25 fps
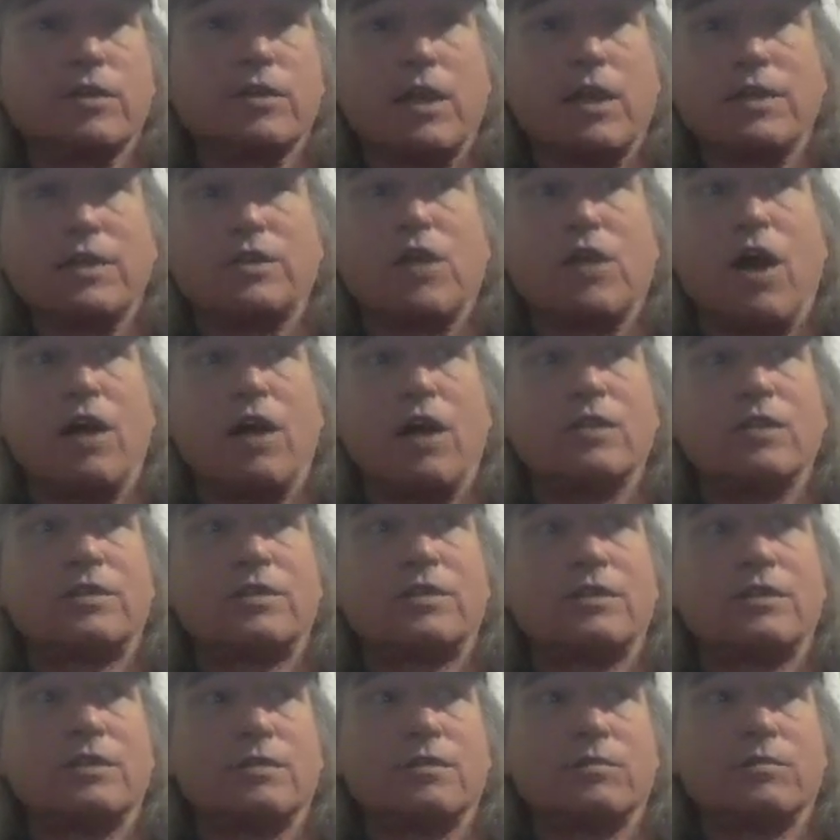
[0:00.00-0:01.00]

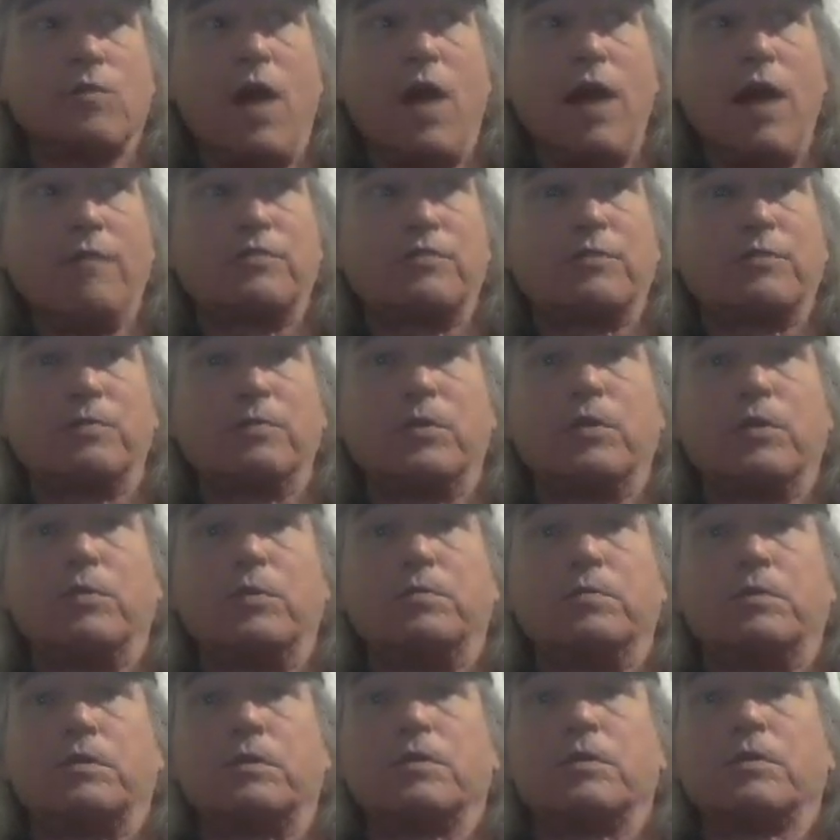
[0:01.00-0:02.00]
Todd's wife's
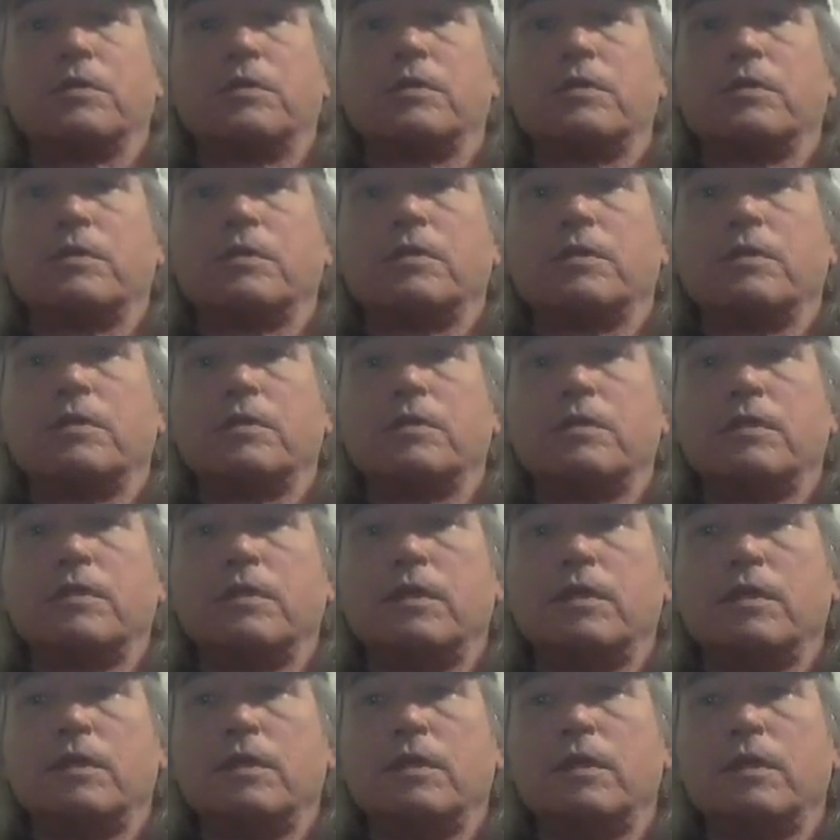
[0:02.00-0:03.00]
boobs."
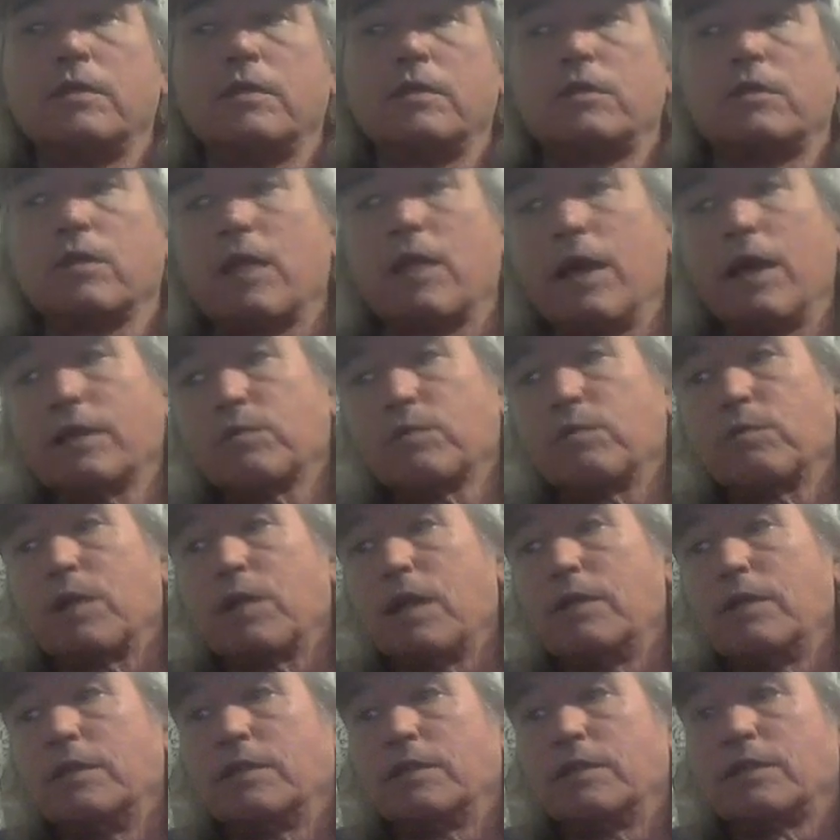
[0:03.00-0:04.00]
And so that's when
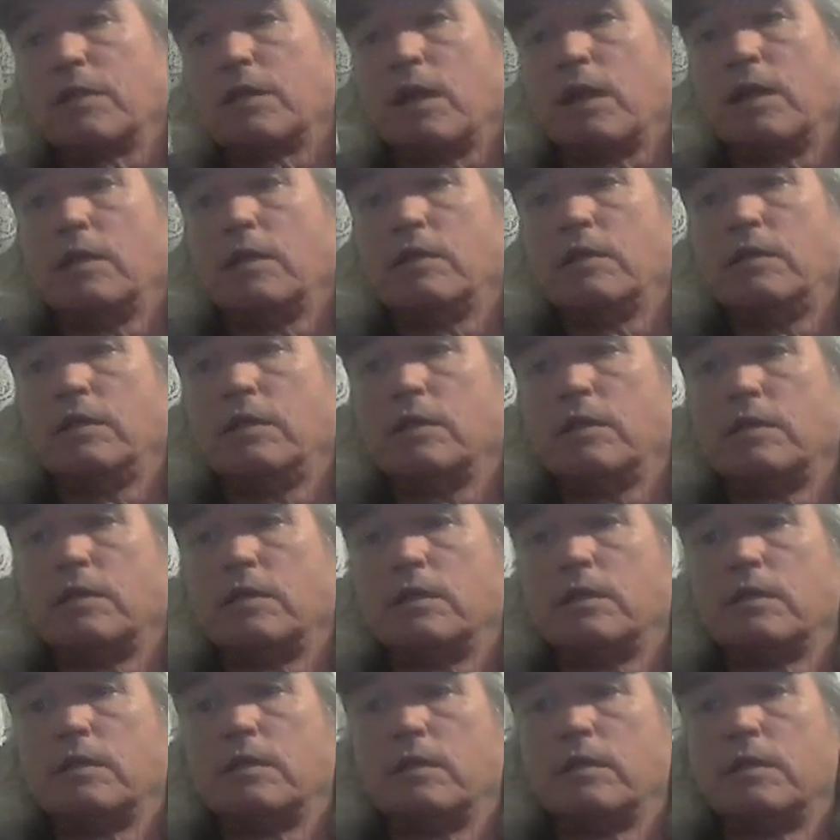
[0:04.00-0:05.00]
I decided
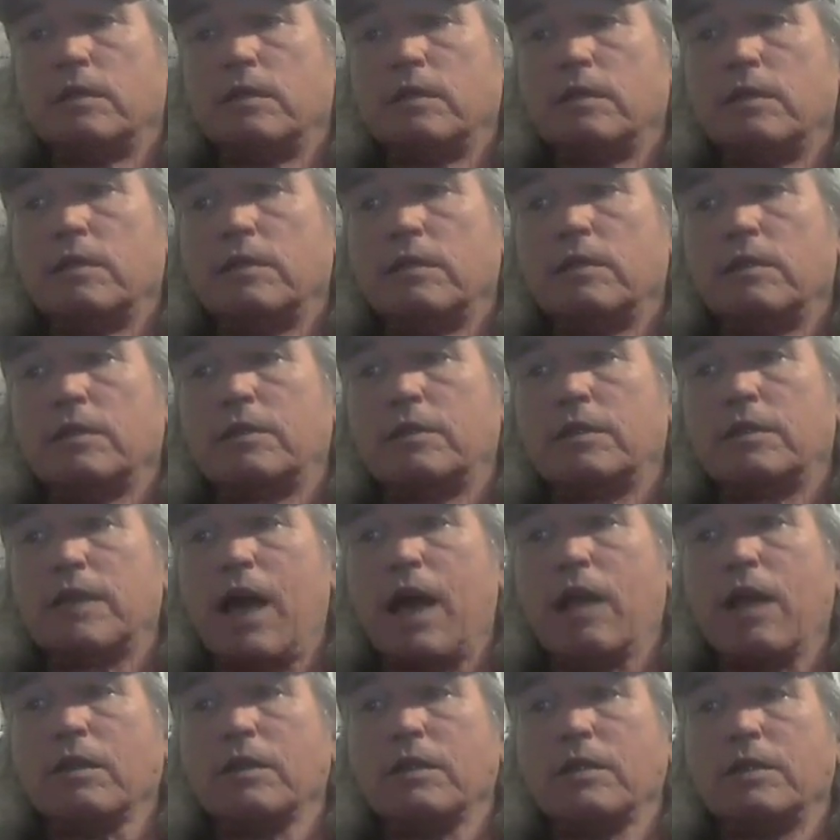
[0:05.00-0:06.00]
that
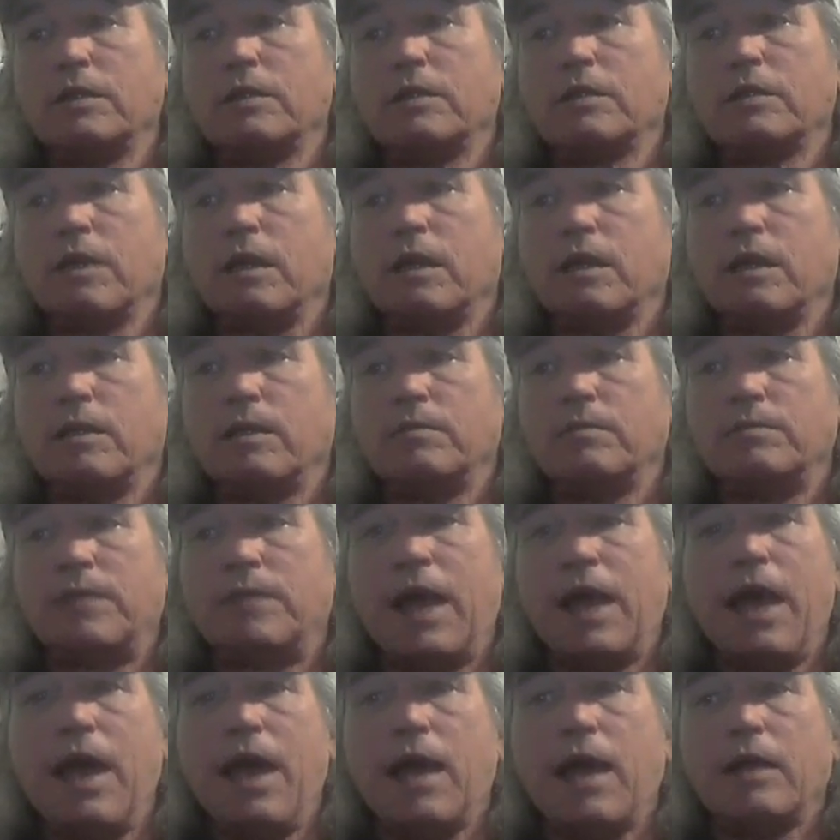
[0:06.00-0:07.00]
Sally's
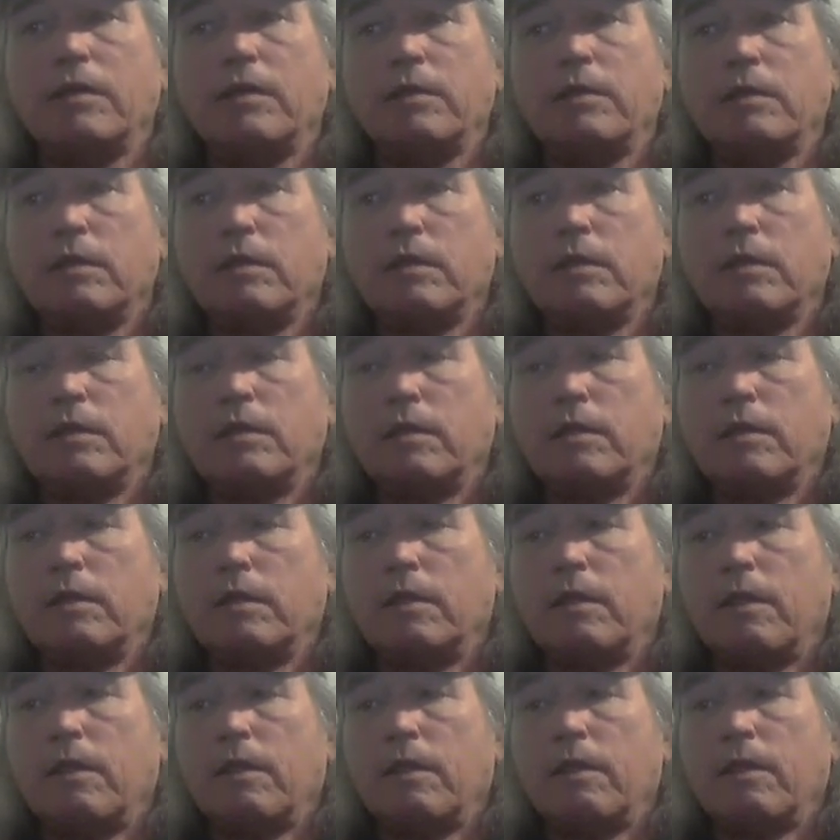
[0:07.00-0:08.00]
dad
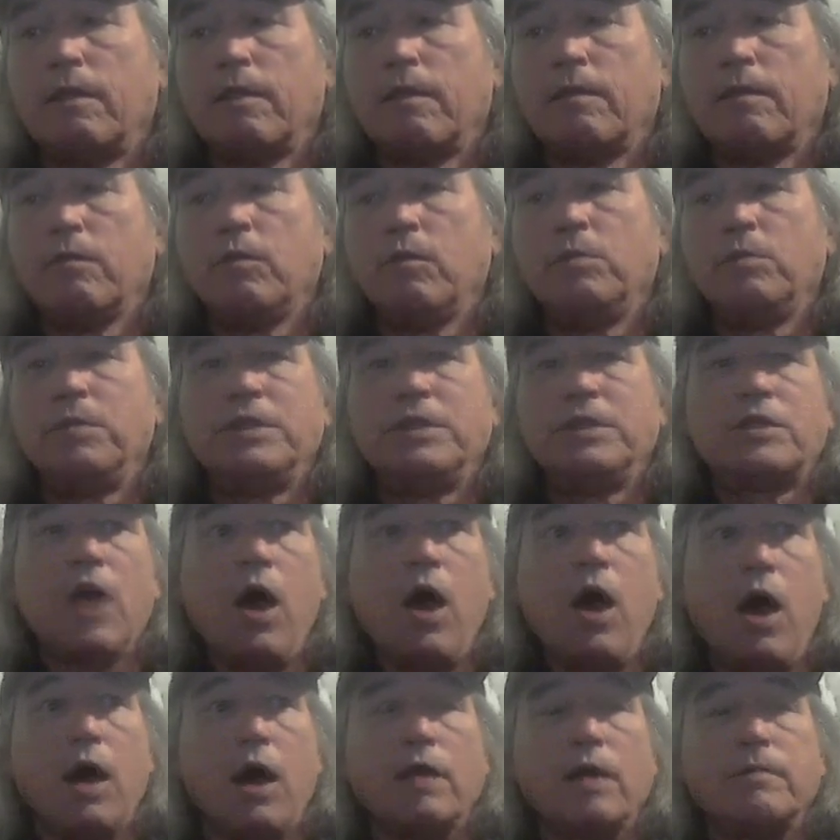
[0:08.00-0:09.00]
would be
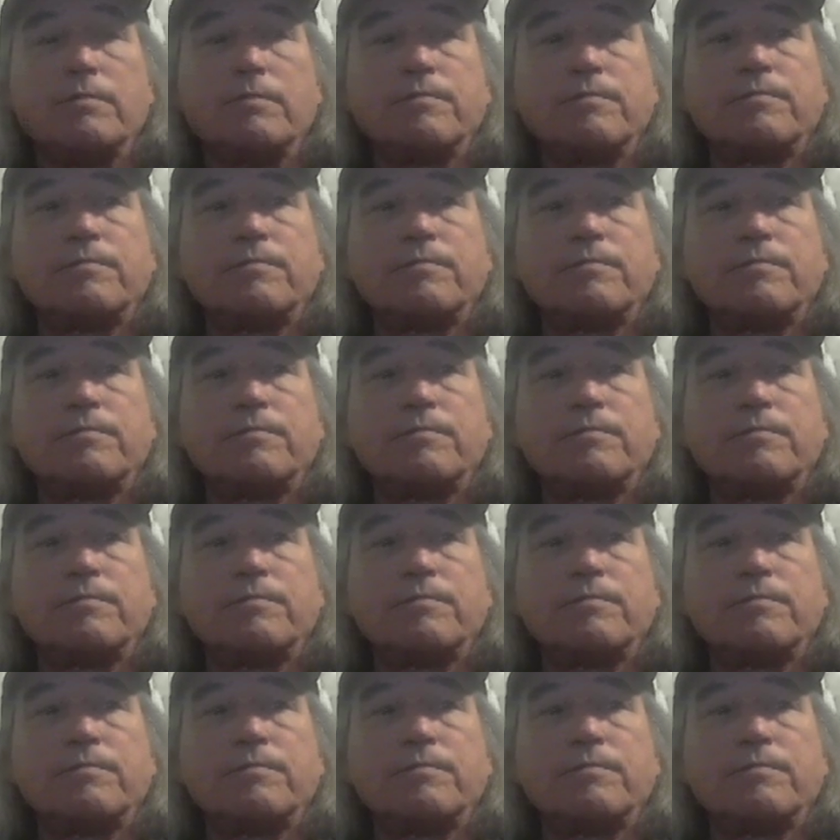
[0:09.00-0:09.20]
Todd.